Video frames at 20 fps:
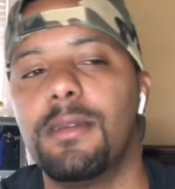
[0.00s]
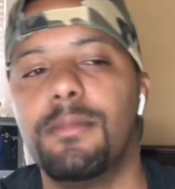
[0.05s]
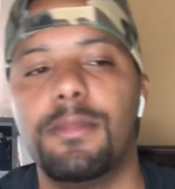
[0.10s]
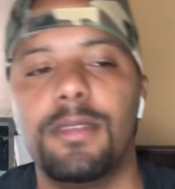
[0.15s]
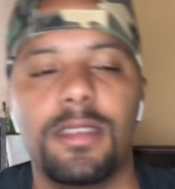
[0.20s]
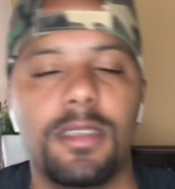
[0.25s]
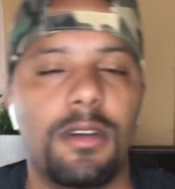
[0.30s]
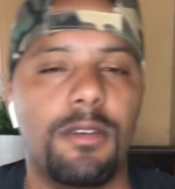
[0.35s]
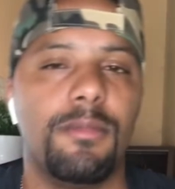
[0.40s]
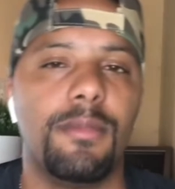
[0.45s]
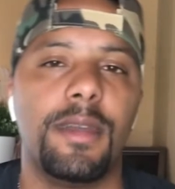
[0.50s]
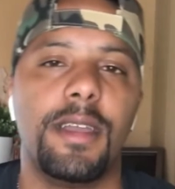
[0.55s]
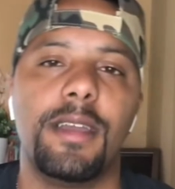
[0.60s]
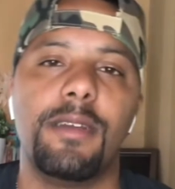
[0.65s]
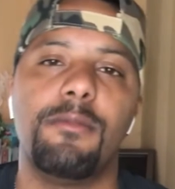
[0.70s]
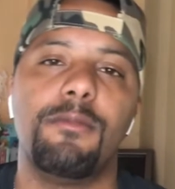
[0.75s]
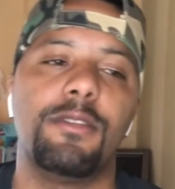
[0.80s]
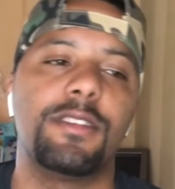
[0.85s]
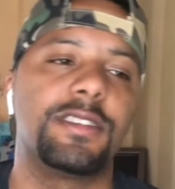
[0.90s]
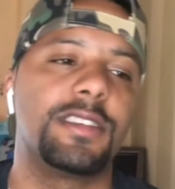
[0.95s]
me know,
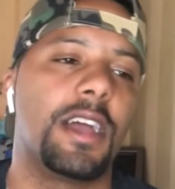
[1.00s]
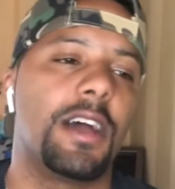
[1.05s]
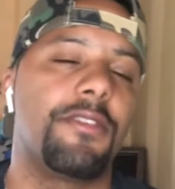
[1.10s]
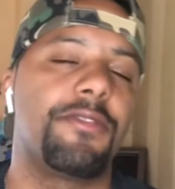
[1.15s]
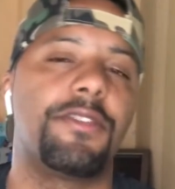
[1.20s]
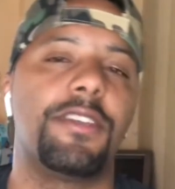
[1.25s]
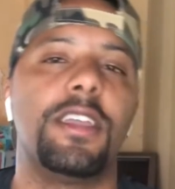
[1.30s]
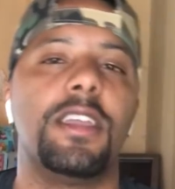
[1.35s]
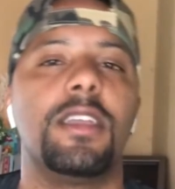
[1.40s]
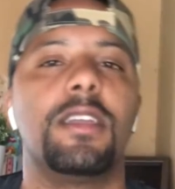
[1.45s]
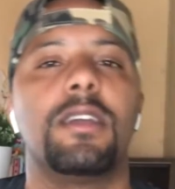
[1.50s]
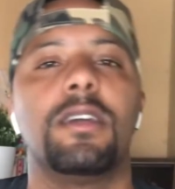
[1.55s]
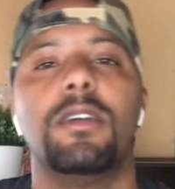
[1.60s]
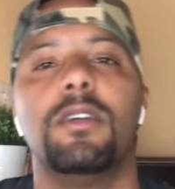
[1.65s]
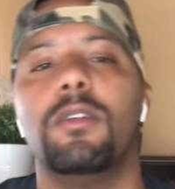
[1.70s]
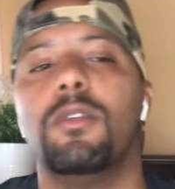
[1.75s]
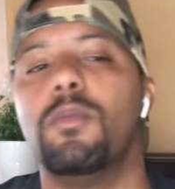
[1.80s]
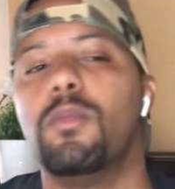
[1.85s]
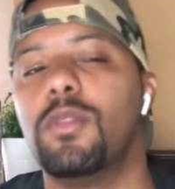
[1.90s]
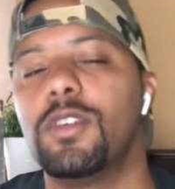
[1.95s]
man, what y'all think
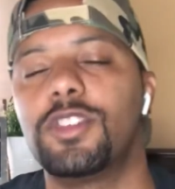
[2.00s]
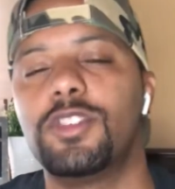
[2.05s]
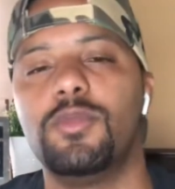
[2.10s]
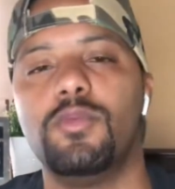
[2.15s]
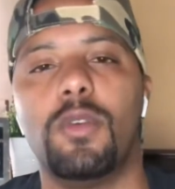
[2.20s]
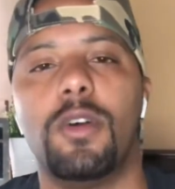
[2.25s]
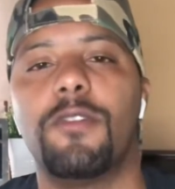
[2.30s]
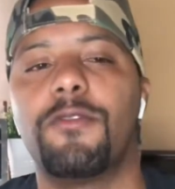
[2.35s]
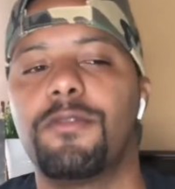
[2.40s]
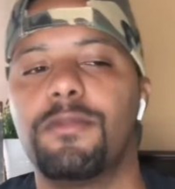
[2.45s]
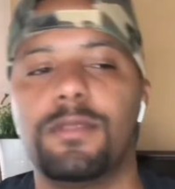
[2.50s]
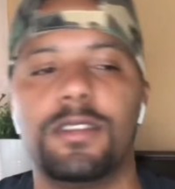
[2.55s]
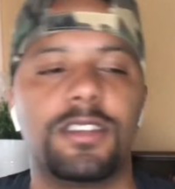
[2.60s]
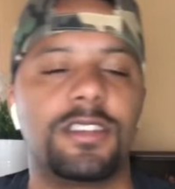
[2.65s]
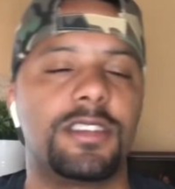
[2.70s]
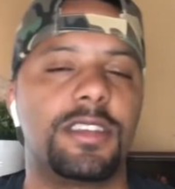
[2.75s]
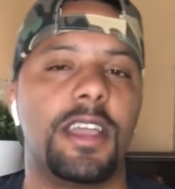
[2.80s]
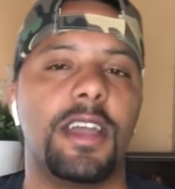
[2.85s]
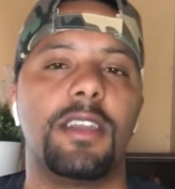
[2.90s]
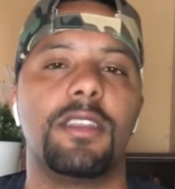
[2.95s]
what you want from this
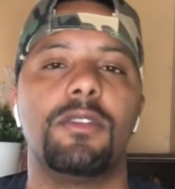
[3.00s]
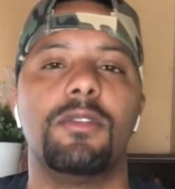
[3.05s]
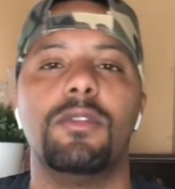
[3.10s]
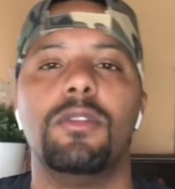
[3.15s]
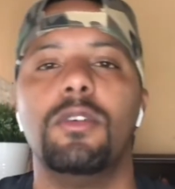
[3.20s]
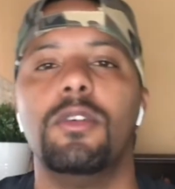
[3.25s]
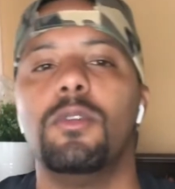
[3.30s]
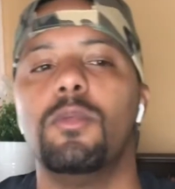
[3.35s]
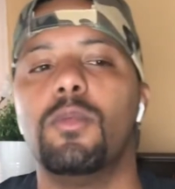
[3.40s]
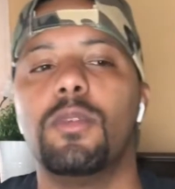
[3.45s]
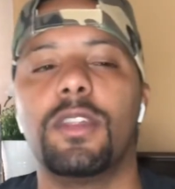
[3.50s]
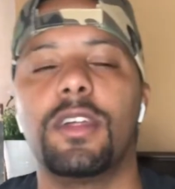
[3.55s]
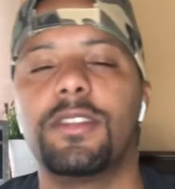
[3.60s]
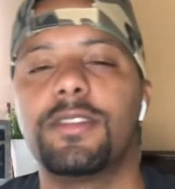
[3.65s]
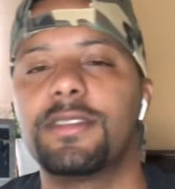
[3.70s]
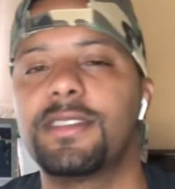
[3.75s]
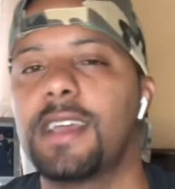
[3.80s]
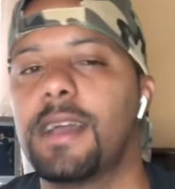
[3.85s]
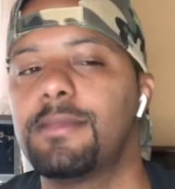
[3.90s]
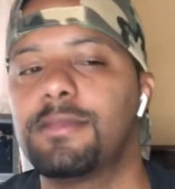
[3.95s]
channel, what
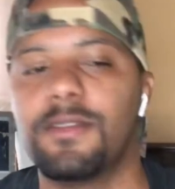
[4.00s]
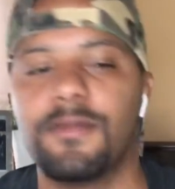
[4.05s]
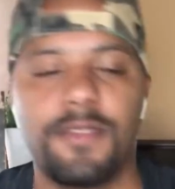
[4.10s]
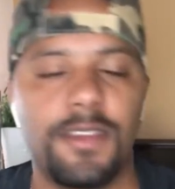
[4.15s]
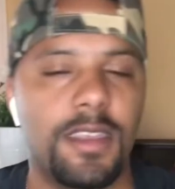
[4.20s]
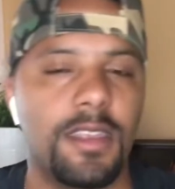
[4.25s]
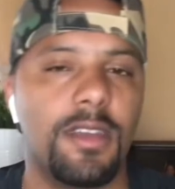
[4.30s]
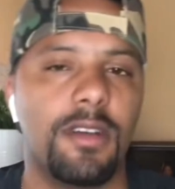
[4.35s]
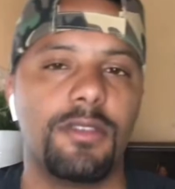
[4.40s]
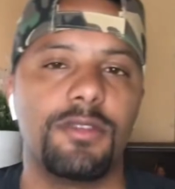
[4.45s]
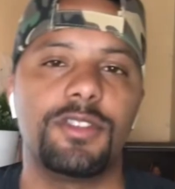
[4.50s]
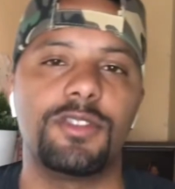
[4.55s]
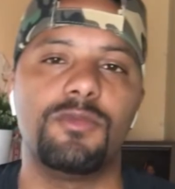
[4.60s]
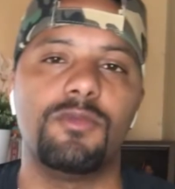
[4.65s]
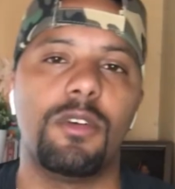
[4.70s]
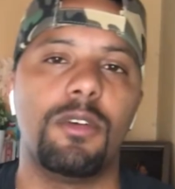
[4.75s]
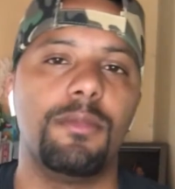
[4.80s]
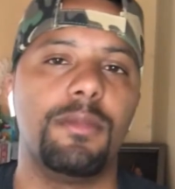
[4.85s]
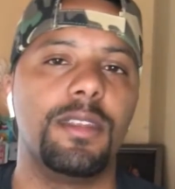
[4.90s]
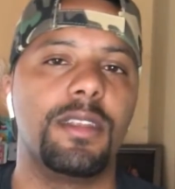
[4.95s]
other types of videos you
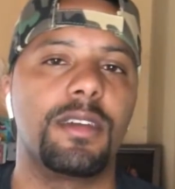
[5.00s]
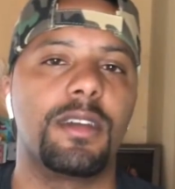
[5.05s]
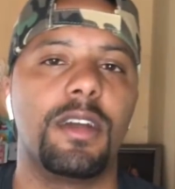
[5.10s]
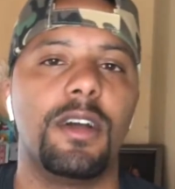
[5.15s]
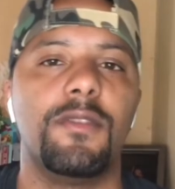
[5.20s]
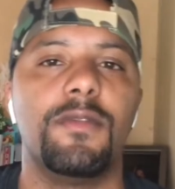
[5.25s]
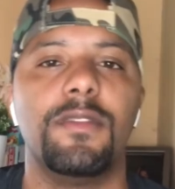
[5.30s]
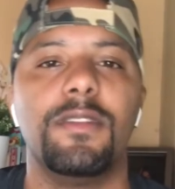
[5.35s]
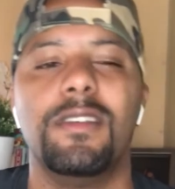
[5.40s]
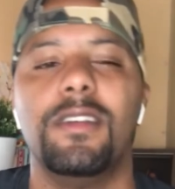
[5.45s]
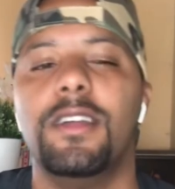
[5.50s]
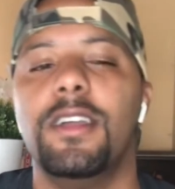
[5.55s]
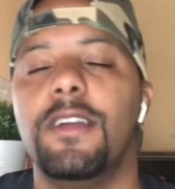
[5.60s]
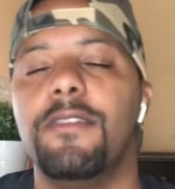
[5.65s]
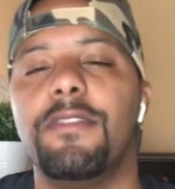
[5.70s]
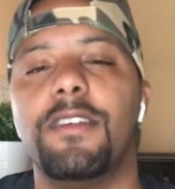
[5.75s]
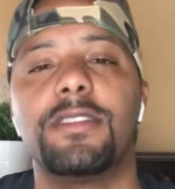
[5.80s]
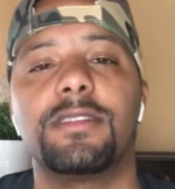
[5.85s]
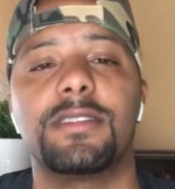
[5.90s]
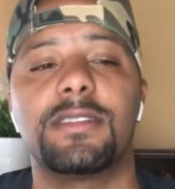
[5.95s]
want me to cover.
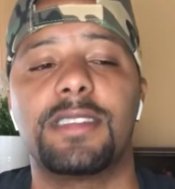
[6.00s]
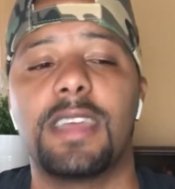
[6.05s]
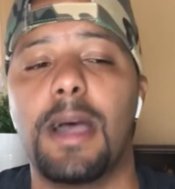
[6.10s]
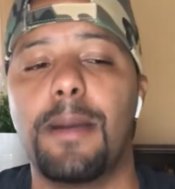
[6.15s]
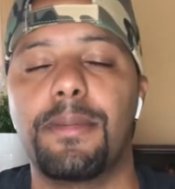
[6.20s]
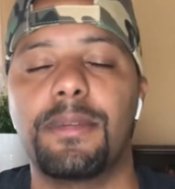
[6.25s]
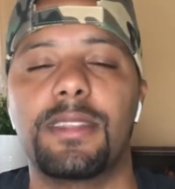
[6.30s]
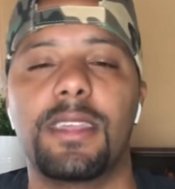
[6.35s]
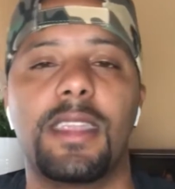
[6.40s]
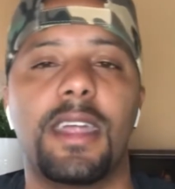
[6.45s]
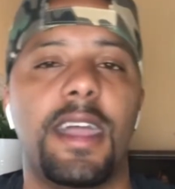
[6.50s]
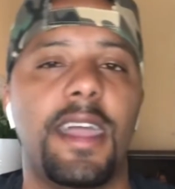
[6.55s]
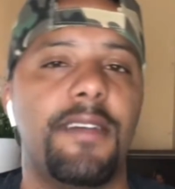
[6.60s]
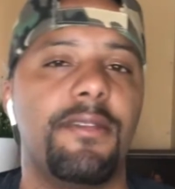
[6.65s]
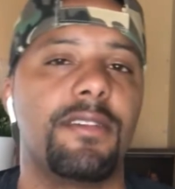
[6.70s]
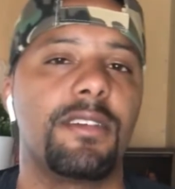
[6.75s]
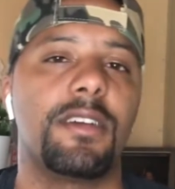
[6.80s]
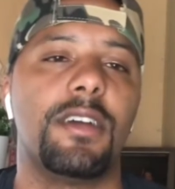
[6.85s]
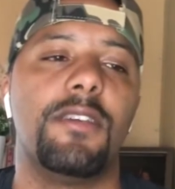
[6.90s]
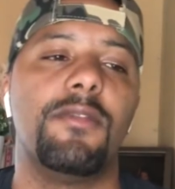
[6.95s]
If there's a topic that I
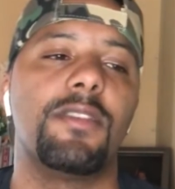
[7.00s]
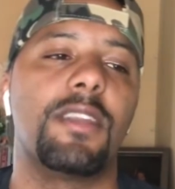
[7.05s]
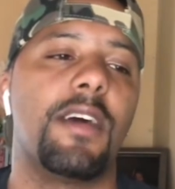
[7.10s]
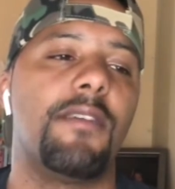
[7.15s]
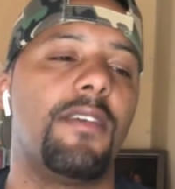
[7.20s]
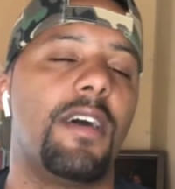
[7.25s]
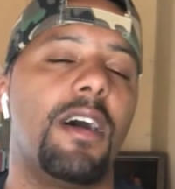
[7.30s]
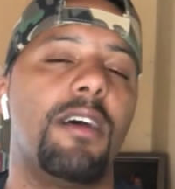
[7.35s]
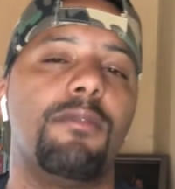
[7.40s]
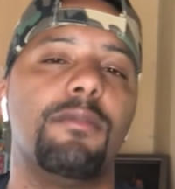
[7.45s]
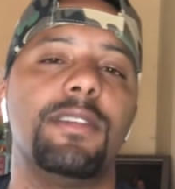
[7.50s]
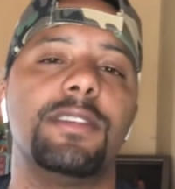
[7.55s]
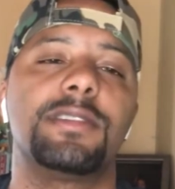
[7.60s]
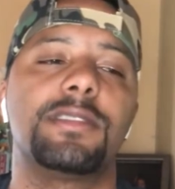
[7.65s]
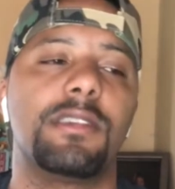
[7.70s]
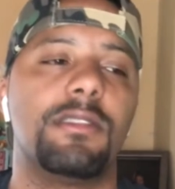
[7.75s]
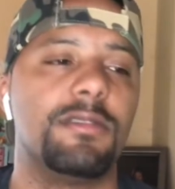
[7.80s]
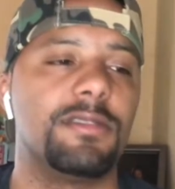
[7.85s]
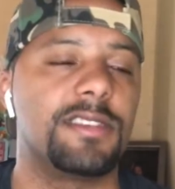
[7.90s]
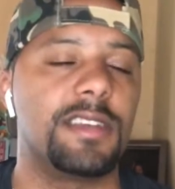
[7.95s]
haven't covered, I've always
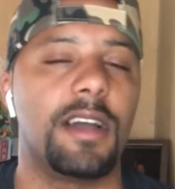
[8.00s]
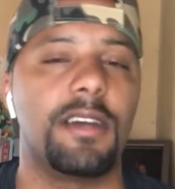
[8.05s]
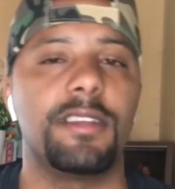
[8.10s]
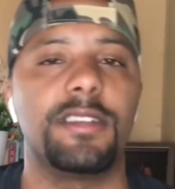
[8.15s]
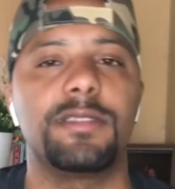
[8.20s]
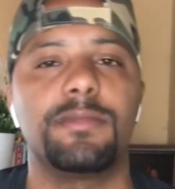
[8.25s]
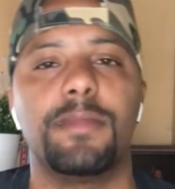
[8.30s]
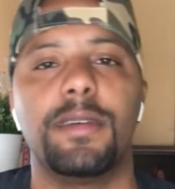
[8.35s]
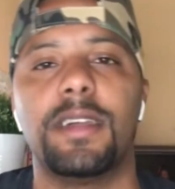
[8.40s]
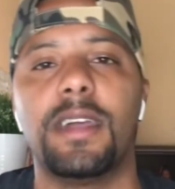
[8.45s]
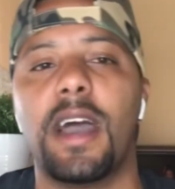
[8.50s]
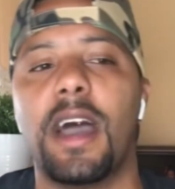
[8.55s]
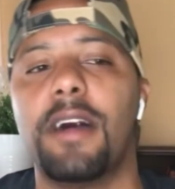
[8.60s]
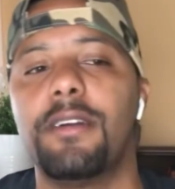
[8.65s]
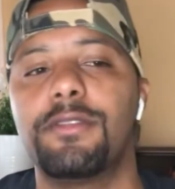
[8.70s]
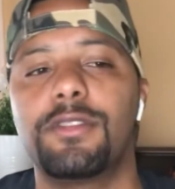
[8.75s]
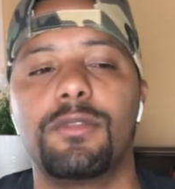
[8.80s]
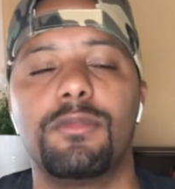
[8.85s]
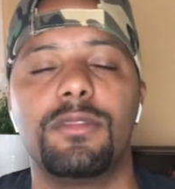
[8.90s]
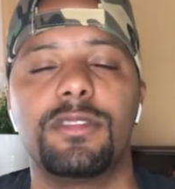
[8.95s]
told y'all this, man.
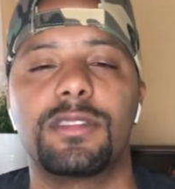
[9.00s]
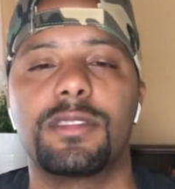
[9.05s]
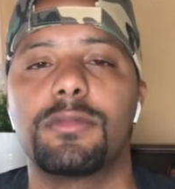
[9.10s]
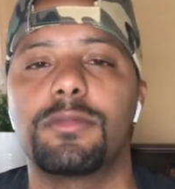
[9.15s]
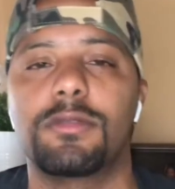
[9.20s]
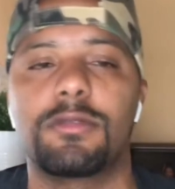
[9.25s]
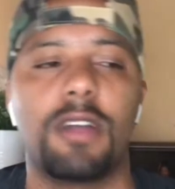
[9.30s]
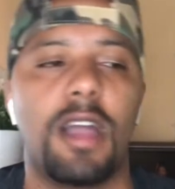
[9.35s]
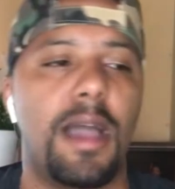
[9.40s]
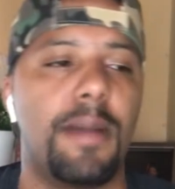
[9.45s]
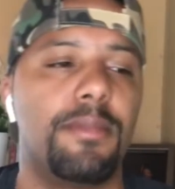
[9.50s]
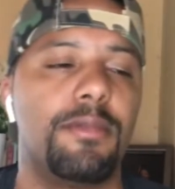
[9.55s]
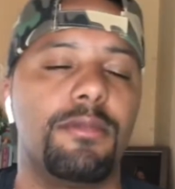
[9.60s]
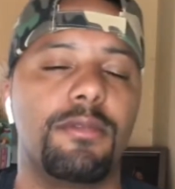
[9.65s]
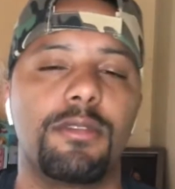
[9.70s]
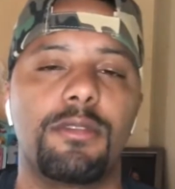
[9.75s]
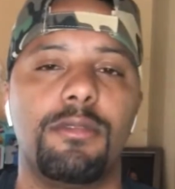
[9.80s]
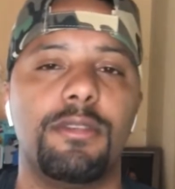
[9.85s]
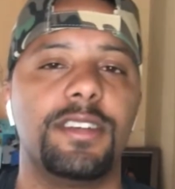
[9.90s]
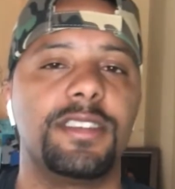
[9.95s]
I'll do a subscriber
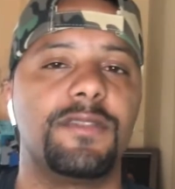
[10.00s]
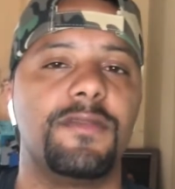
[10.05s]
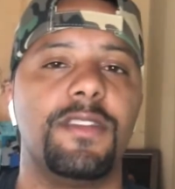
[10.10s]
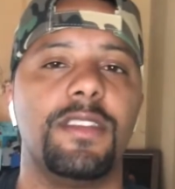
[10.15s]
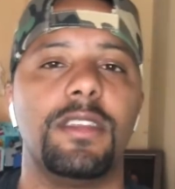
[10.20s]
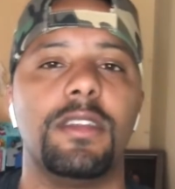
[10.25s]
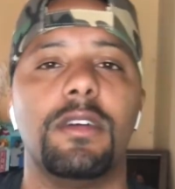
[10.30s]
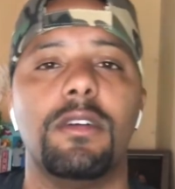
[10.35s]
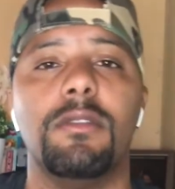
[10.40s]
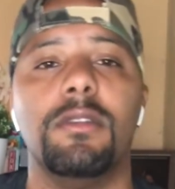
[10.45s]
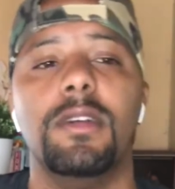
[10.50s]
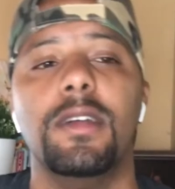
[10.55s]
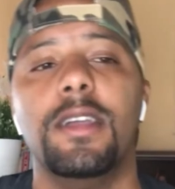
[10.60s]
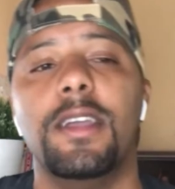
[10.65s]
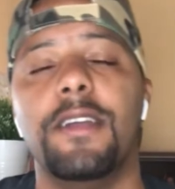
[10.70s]
request video.